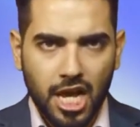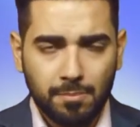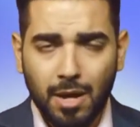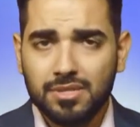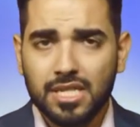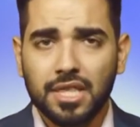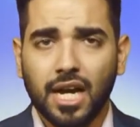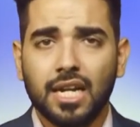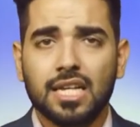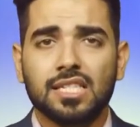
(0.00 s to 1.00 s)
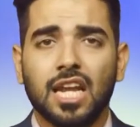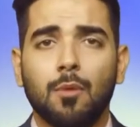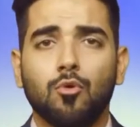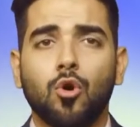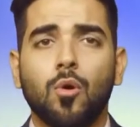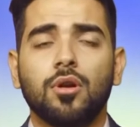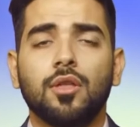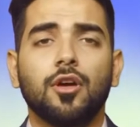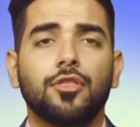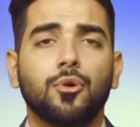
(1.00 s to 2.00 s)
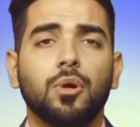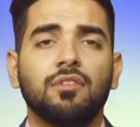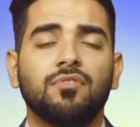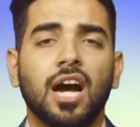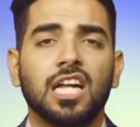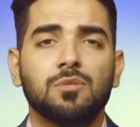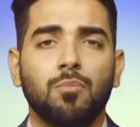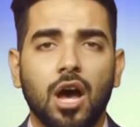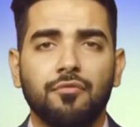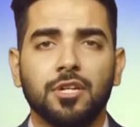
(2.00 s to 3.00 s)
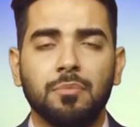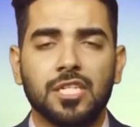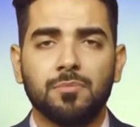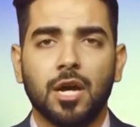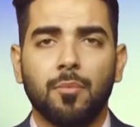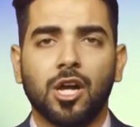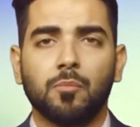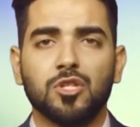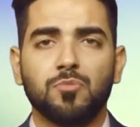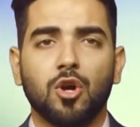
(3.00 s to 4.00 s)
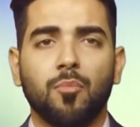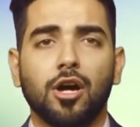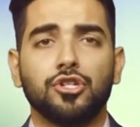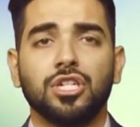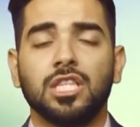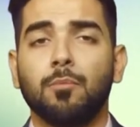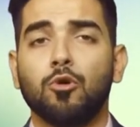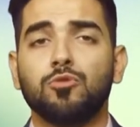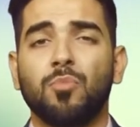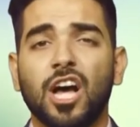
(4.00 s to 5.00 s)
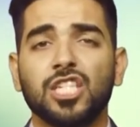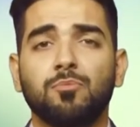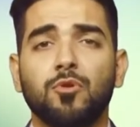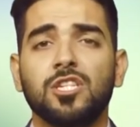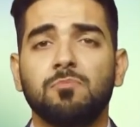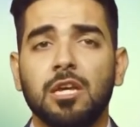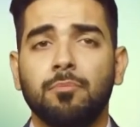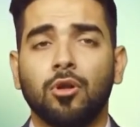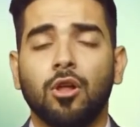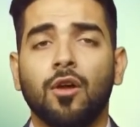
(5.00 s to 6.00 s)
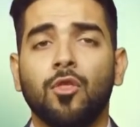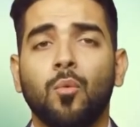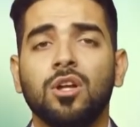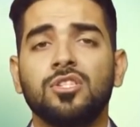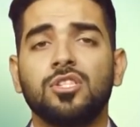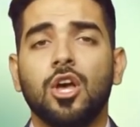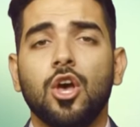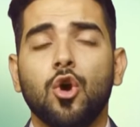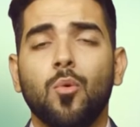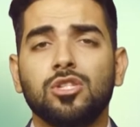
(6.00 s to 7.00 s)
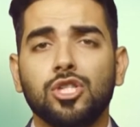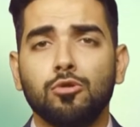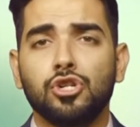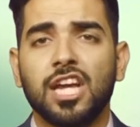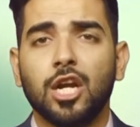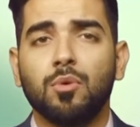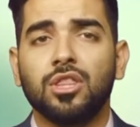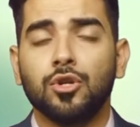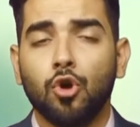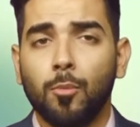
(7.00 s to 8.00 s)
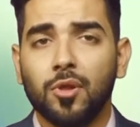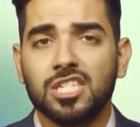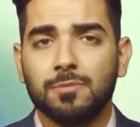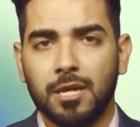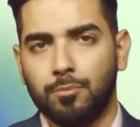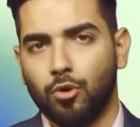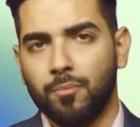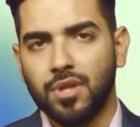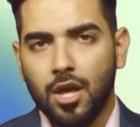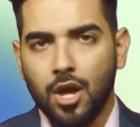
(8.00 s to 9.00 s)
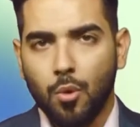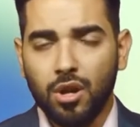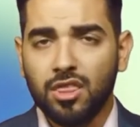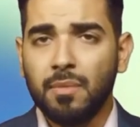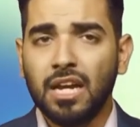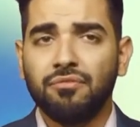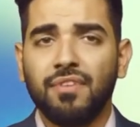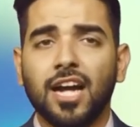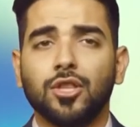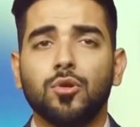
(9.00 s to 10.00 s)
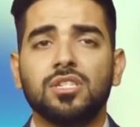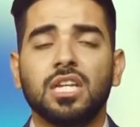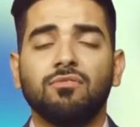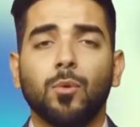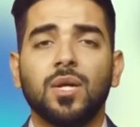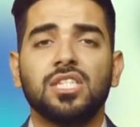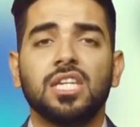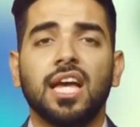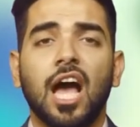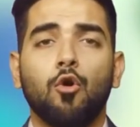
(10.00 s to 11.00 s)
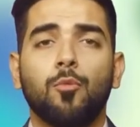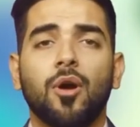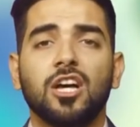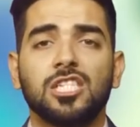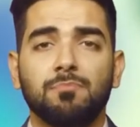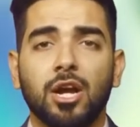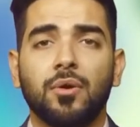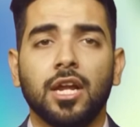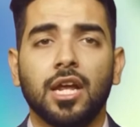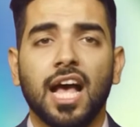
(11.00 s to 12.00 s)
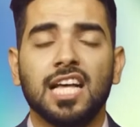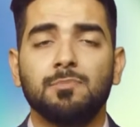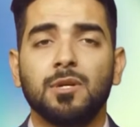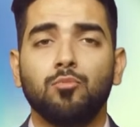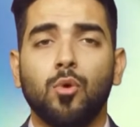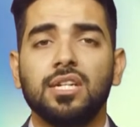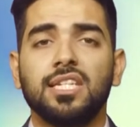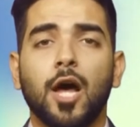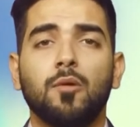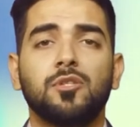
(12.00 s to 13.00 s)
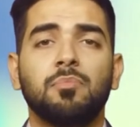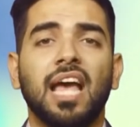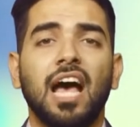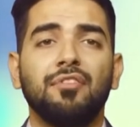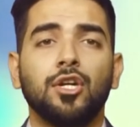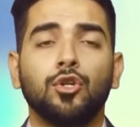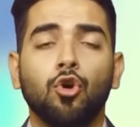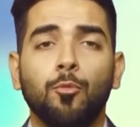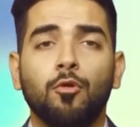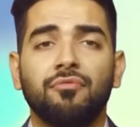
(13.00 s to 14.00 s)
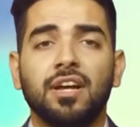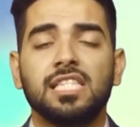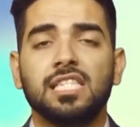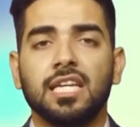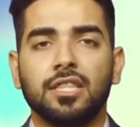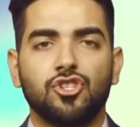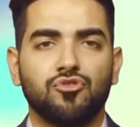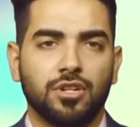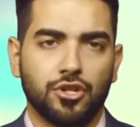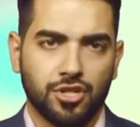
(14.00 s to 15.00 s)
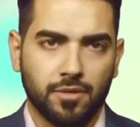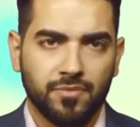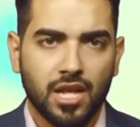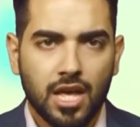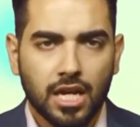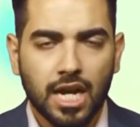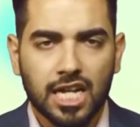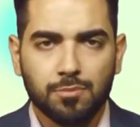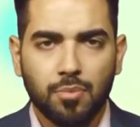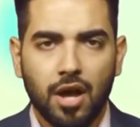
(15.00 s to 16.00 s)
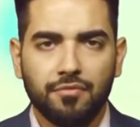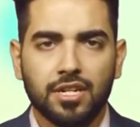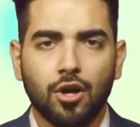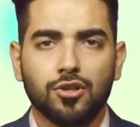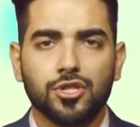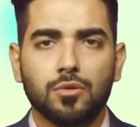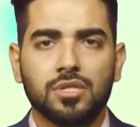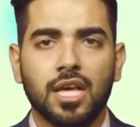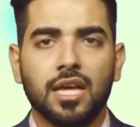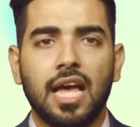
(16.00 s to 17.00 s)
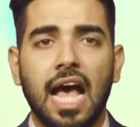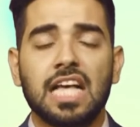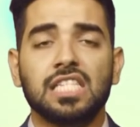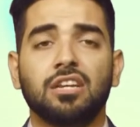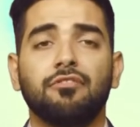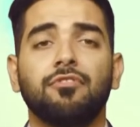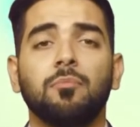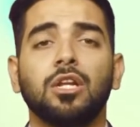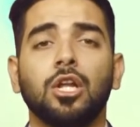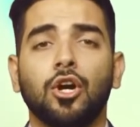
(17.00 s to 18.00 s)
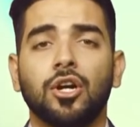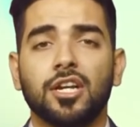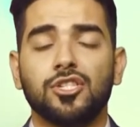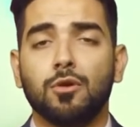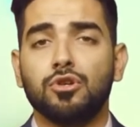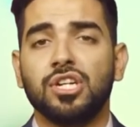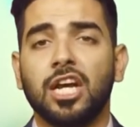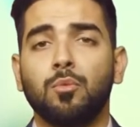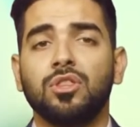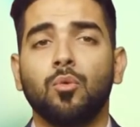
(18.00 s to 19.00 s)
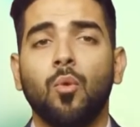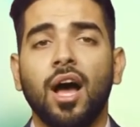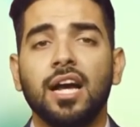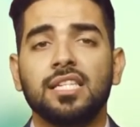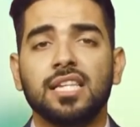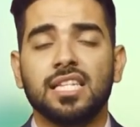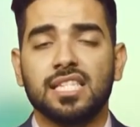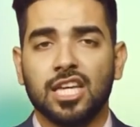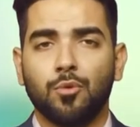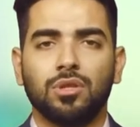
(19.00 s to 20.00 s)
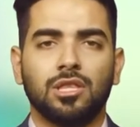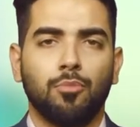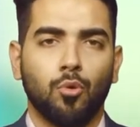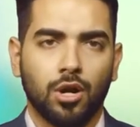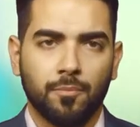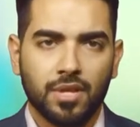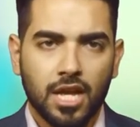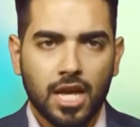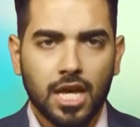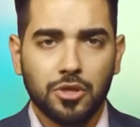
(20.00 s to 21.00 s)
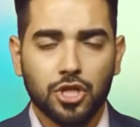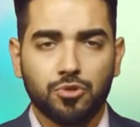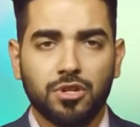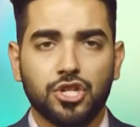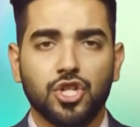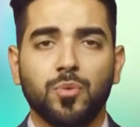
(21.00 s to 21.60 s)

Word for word: Imam Sadiq alayhi salam quoted on the authority of God's Prophet, peace be upon him, his pure progeny, the most prosperous people are the ones who associate with the noblest people. One of the main factors influencing our prosperity has been pointed out to be having noble friends in this tradition. God's Prophet also said, ask from the learned, associate with the wise, and sit with the poor. In this tradition,